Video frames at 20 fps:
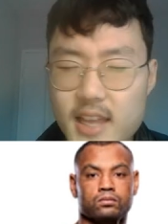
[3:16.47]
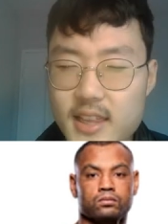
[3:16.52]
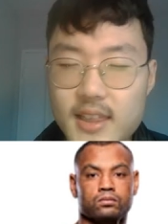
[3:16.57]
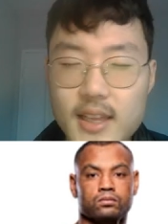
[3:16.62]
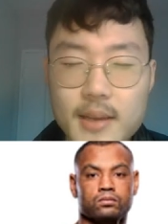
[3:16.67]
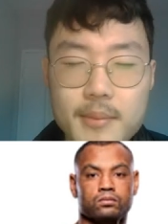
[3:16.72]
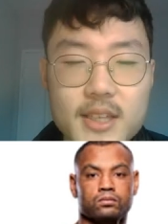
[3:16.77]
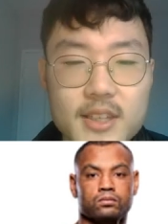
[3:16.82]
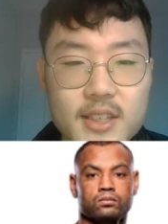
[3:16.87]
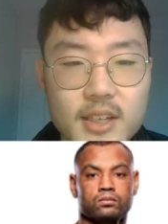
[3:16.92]

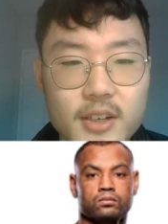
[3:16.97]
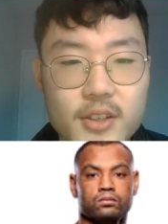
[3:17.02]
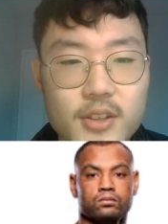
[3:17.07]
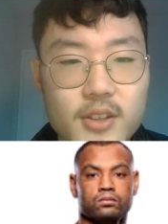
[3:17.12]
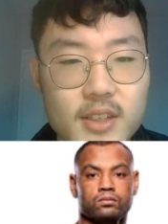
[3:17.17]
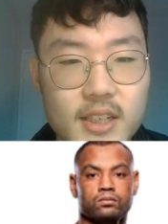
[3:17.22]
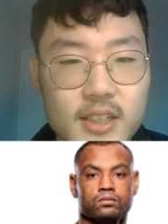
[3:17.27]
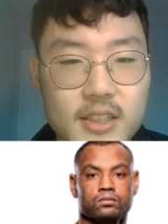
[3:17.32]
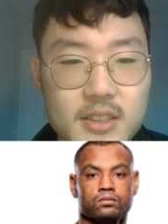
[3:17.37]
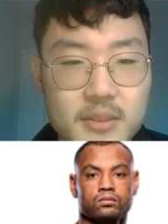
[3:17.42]
And let me
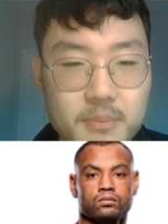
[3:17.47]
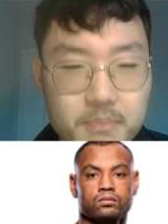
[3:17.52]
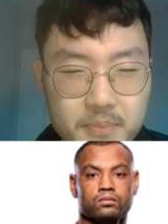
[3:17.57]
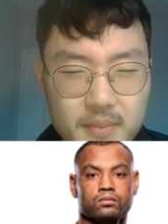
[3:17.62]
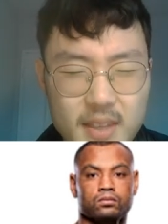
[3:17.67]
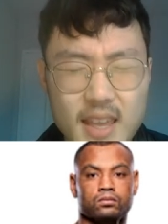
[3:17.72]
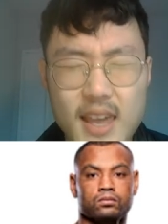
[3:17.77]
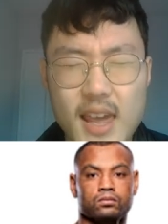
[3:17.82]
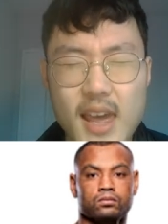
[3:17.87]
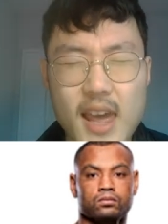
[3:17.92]
tell you this,
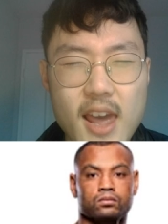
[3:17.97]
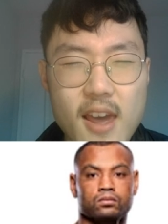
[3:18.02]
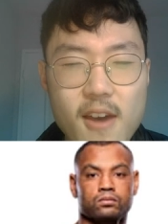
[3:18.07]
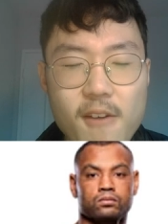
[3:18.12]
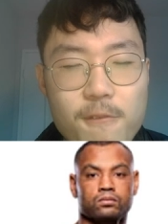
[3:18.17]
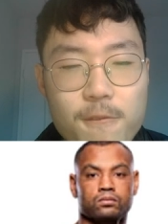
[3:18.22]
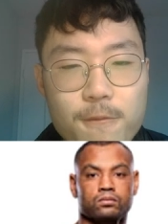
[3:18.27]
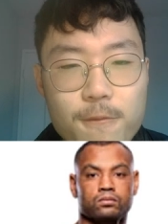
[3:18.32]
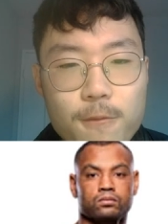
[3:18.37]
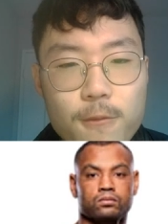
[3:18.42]

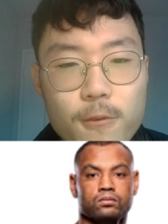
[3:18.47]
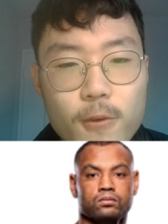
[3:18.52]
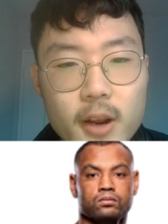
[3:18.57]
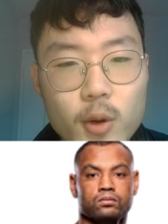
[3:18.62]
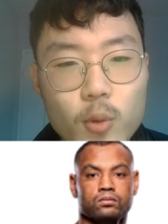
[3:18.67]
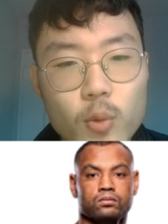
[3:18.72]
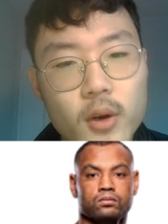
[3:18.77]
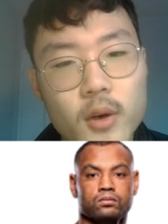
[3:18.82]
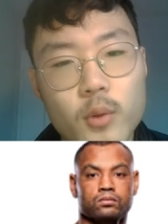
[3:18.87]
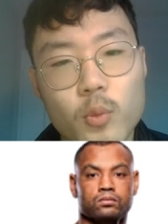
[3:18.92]

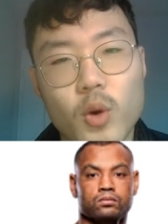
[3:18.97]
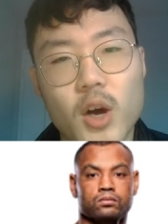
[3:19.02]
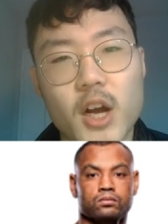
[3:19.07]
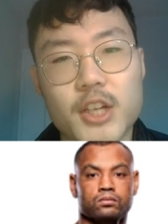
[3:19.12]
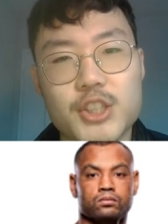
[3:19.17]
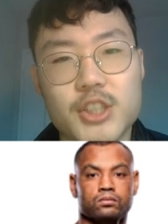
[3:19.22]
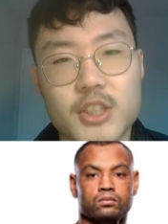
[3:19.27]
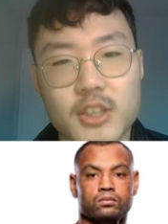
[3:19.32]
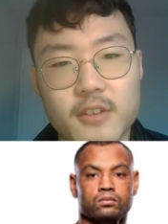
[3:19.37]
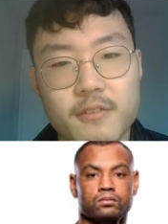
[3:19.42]
everyone
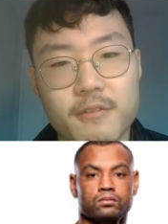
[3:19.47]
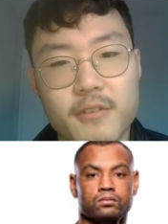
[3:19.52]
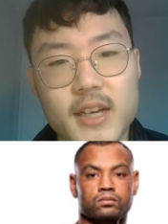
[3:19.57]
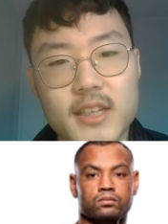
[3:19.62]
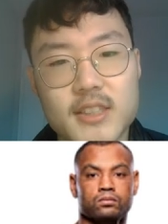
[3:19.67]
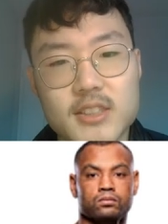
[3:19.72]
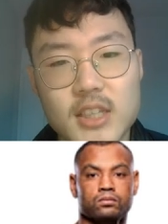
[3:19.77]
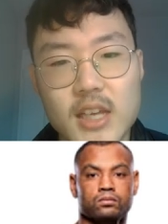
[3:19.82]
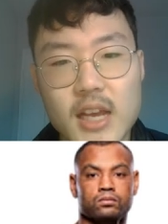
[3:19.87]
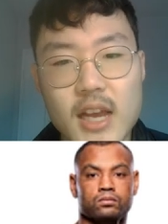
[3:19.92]
watching the
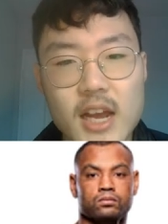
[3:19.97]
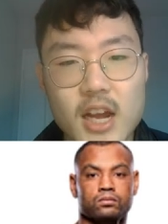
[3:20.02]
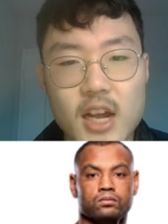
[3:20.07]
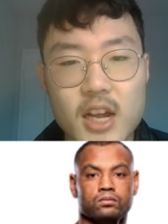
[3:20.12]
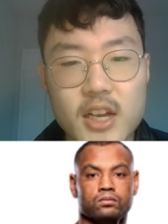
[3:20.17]
fights,